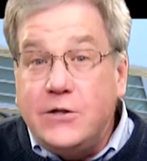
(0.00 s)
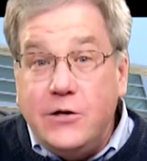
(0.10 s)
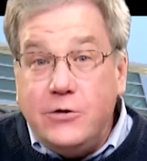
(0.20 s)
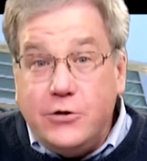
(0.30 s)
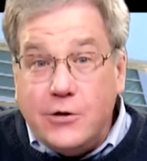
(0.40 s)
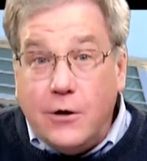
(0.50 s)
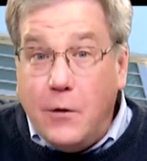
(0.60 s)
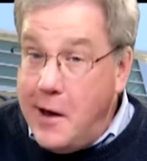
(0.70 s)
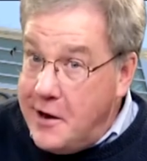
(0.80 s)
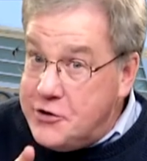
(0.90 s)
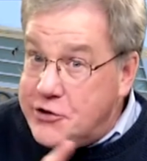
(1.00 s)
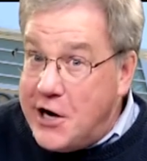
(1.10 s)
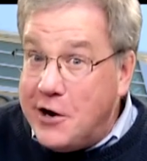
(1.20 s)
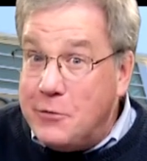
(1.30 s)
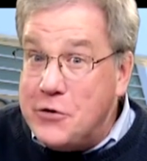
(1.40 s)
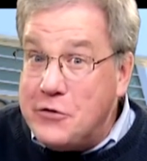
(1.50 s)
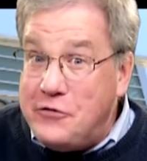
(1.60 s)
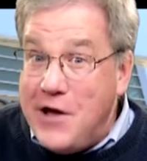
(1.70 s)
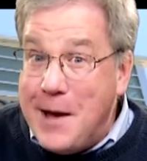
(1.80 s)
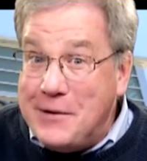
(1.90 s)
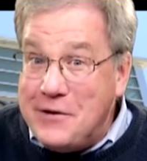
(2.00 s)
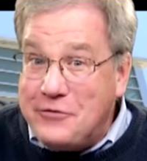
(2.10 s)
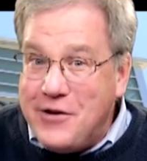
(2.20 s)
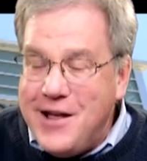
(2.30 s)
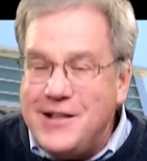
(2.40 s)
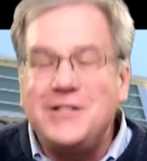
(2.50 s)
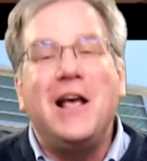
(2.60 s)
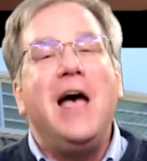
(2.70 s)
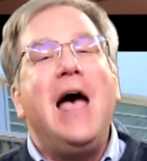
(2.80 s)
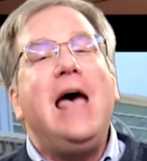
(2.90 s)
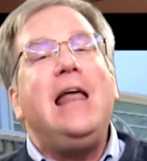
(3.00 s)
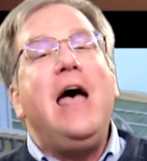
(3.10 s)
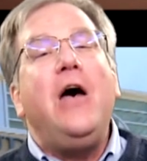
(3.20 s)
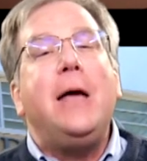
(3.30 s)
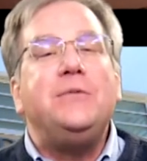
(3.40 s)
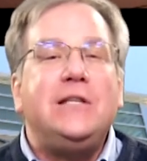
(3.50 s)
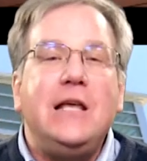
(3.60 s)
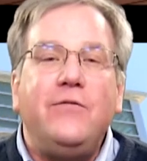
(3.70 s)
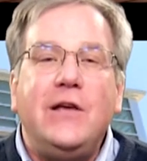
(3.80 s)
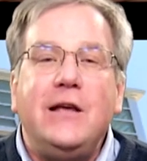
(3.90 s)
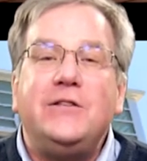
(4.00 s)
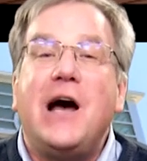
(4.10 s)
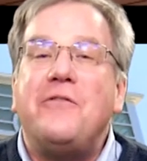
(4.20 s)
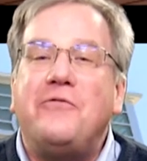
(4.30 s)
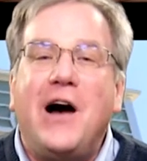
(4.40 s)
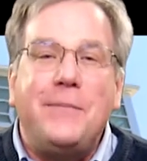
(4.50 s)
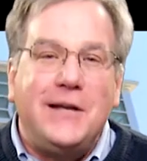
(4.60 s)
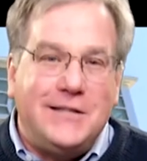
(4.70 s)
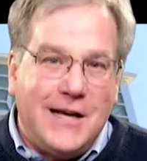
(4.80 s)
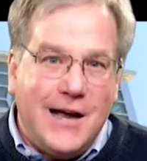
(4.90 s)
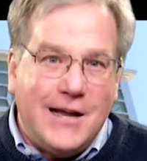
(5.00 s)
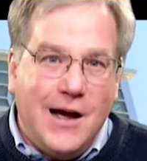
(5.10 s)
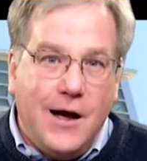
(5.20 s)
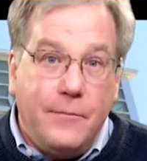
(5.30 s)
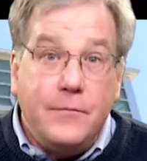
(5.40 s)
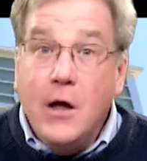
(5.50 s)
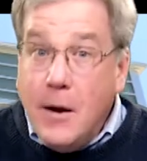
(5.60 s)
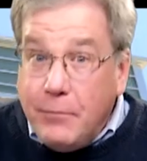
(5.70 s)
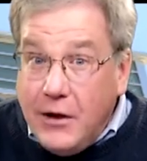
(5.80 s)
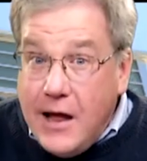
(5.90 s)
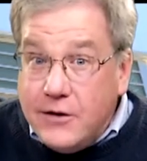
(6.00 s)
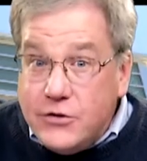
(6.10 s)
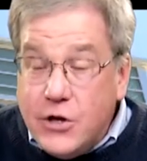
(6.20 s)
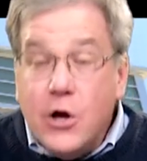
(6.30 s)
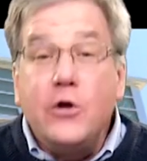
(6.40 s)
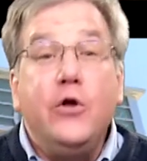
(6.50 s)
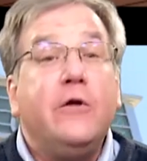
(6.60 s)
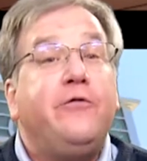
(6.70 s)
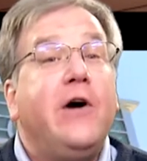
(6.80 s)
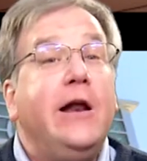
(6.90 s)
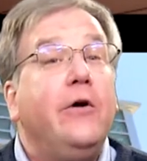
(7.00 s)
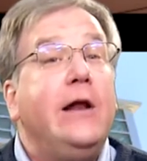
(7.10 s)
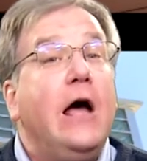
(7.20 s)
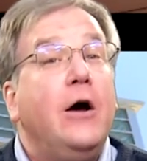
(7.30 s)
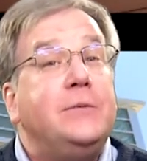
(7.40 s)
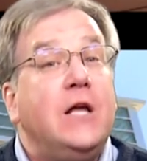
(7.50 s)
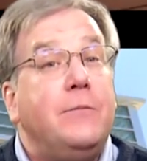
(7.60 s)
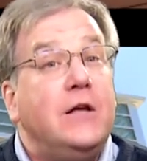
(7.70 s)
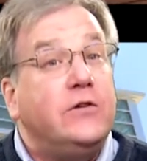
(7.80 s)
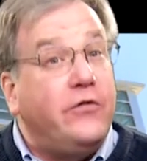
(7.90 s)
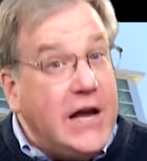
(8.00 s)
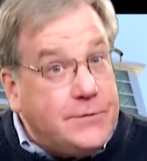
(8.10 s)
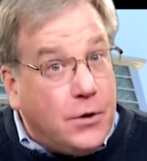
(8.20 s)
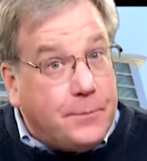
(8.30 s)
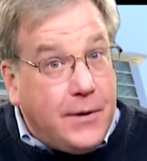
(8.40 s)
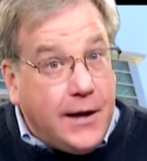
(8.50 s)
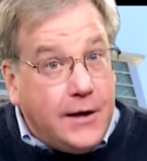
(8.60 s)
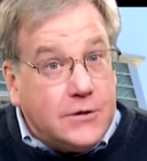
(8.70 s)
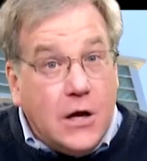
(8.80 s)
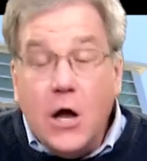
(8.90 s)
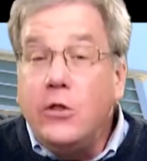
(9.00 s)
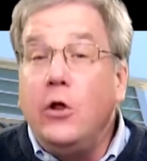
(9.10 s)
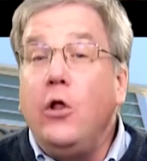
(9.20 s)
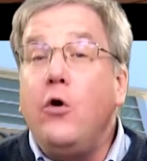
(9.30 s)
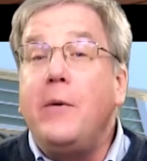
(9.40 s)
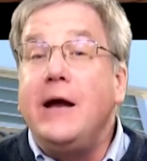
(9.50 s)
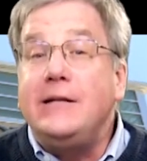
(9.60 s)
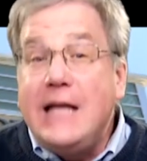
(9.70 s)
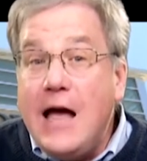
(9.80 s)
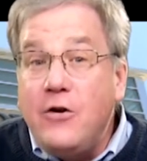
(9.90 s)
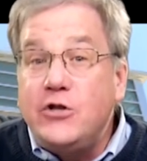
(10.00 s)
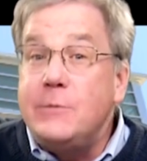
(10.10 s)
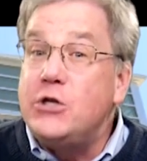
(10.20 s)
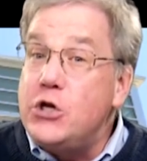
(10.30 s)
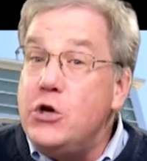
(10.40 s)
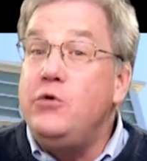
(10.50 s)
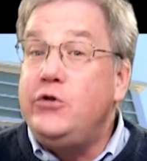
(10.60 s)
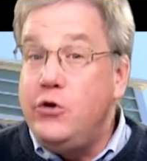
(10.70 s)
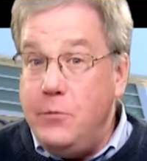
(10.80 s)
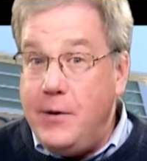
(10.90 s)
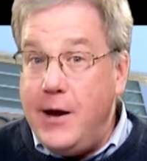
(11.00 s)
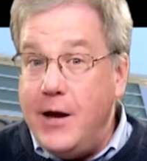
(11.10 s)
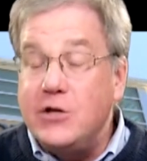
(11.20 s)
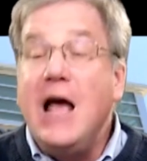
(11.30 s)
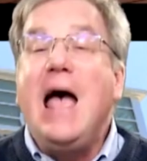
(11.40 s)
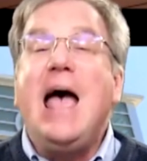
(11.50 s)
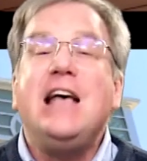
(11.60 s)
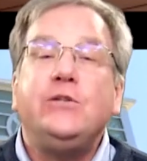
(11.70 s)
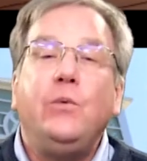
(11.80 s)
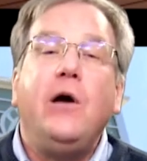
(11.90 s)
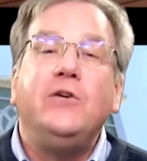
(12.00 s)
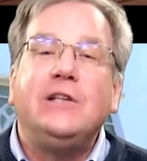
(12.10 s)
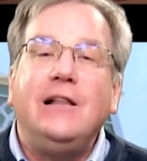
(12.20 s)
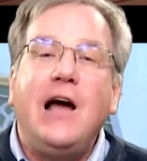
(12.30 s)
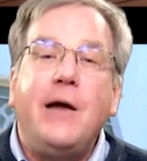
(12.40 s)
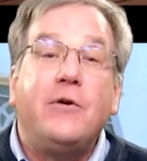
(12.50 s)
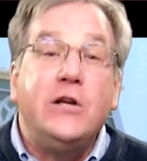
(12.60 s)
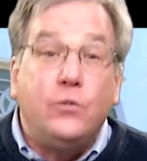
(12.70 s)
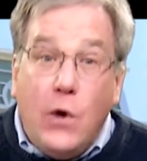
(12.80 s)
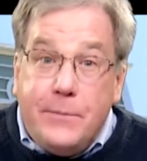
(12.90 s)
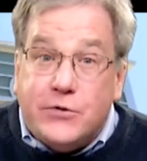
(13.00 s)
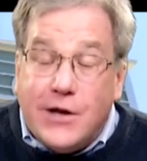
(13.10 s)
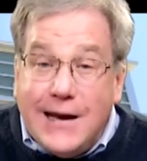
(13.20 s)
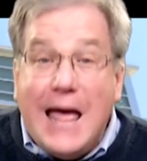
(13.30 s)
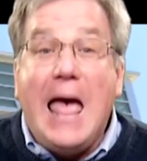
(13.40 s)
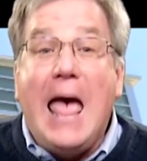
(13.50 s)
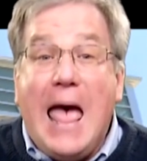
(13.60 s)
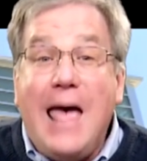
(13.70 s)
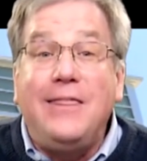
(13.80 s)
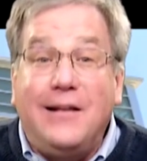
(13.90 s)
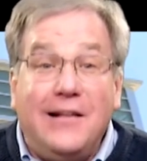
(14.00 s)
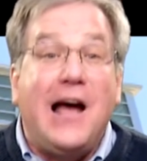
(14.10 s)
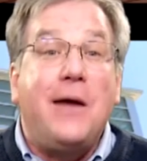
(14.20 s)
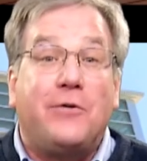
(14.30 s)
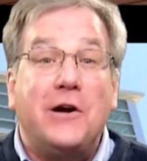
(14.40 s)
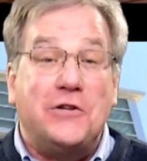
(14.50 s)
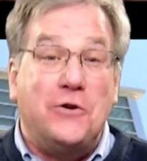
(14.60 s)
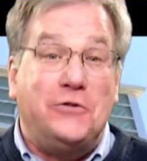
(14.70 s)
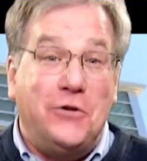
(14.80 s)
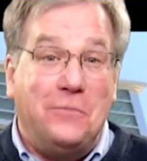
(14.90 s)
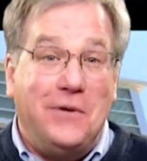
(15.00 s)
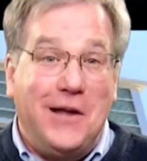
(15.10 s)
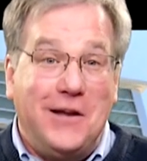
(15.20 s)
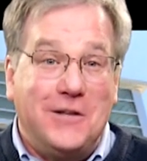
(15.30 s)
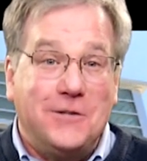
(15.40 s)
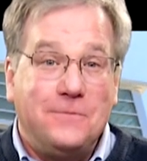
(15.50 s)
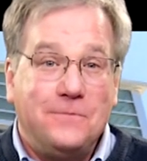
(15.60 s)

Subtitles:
this show and share it with your family and friends at lmtv.vibit.com. Plus, you can find LMTV's Facebook page, the Lower Merion Township's YouTube page, as well as the library's website and the library's YouTube page.